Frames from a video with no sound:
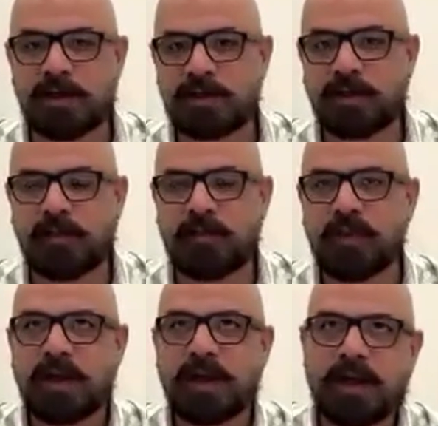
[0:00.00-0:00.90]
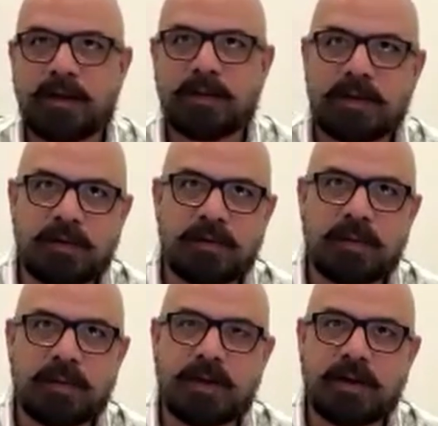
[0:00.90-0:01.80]
So
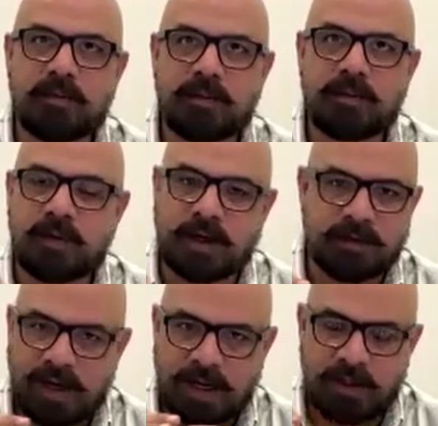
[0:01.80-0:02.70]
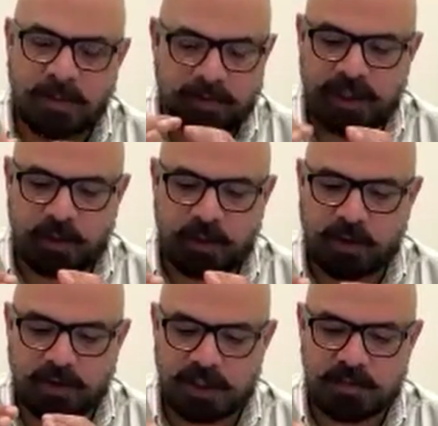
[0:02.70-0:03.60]
now, and I'll keep it very
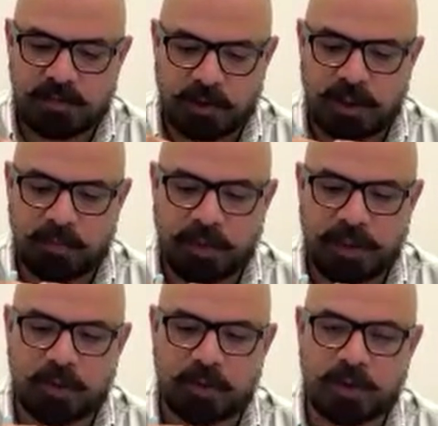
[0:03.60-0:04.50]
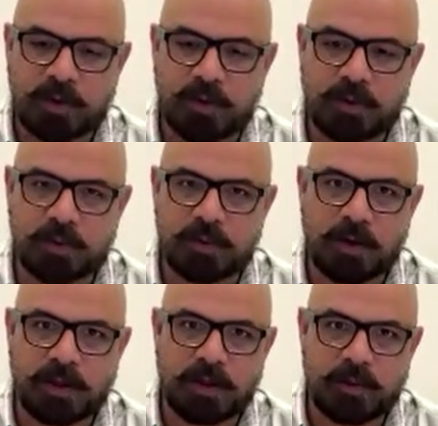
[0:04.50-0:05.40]
quick on this particular point. Don't want to go too
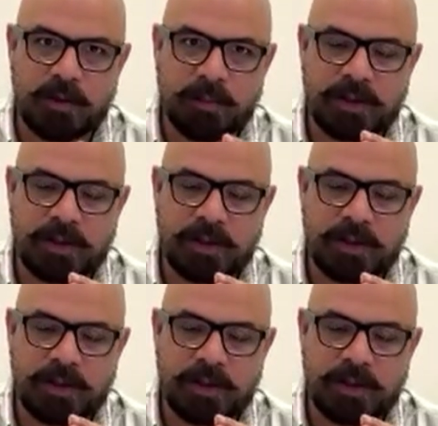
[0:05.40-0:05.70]
long into it.